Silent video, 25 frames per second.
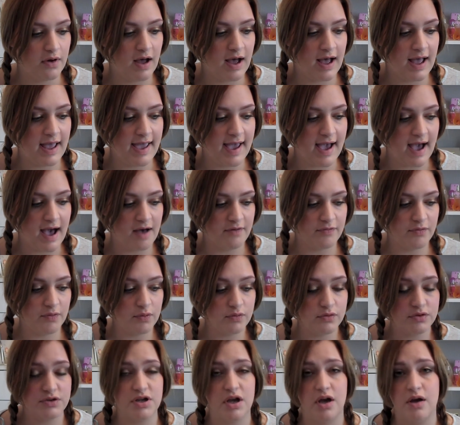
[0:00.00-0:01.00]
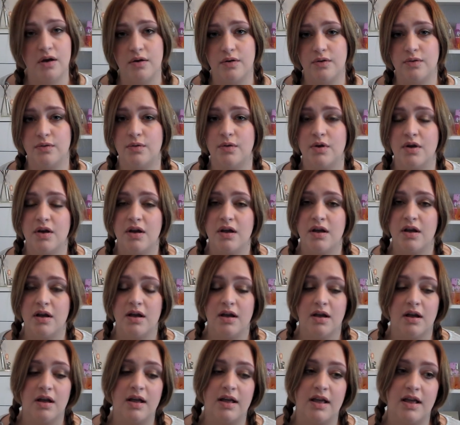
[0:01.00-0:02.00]
I have also
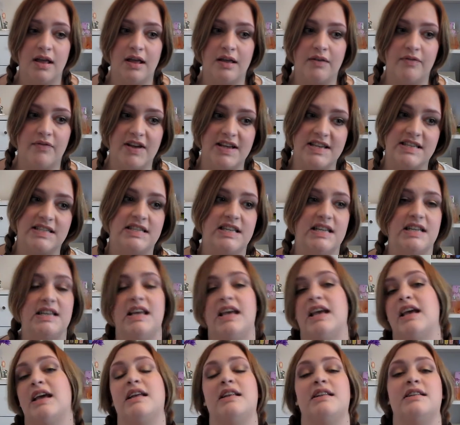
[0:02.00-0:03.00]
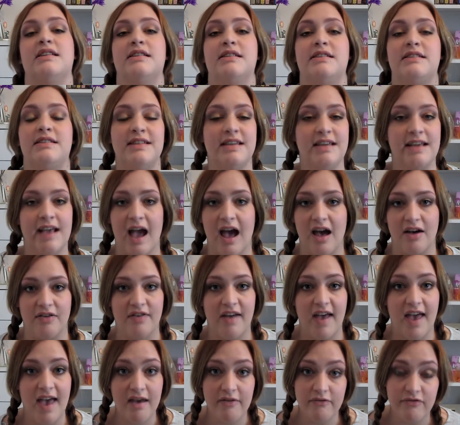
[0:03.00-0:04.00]
invested in decaf
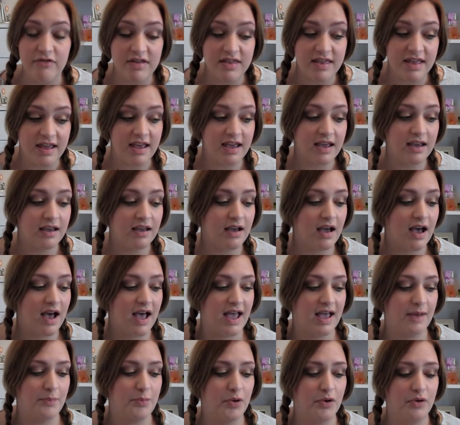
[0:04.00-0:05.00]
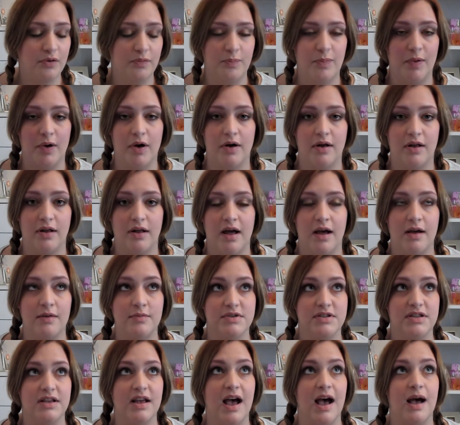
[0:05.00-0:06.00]
everything. I
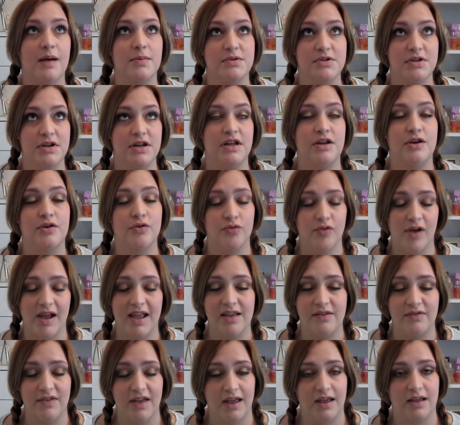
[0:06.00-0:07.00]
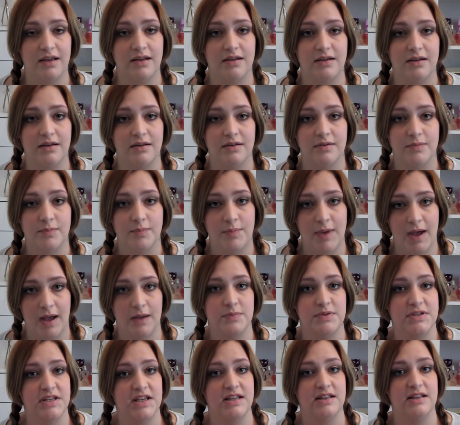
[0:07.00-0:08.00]
was absolutely craving
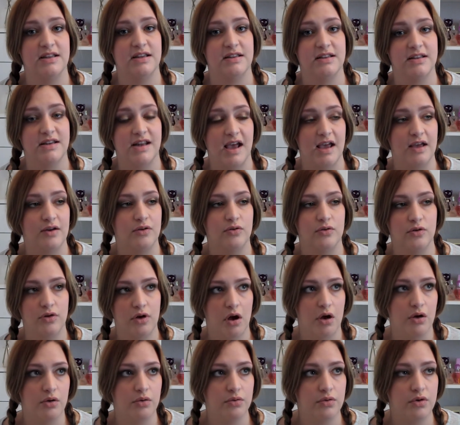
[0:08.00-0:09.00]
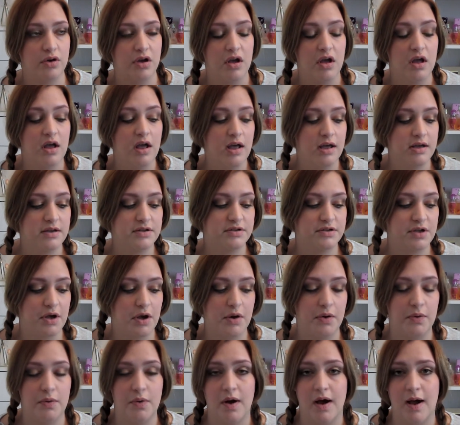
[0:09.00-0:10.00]
Pepsi the other day, or Coke,
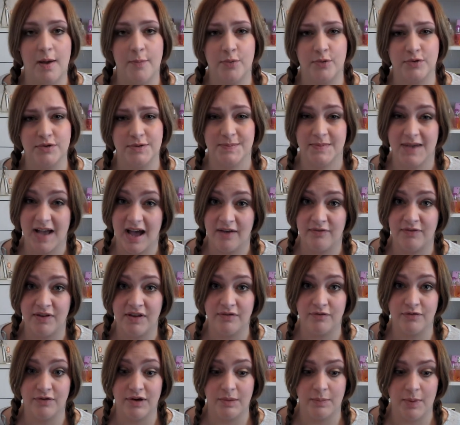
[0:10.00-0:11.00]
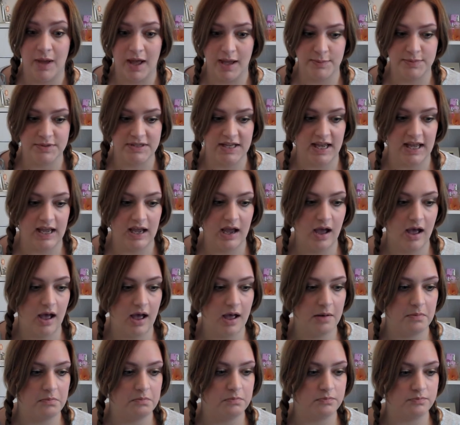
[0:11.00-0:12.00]
so I bought some caffeine-free
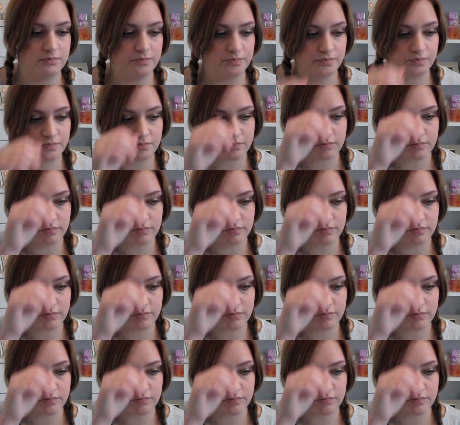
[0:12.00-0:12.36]
Pepsi.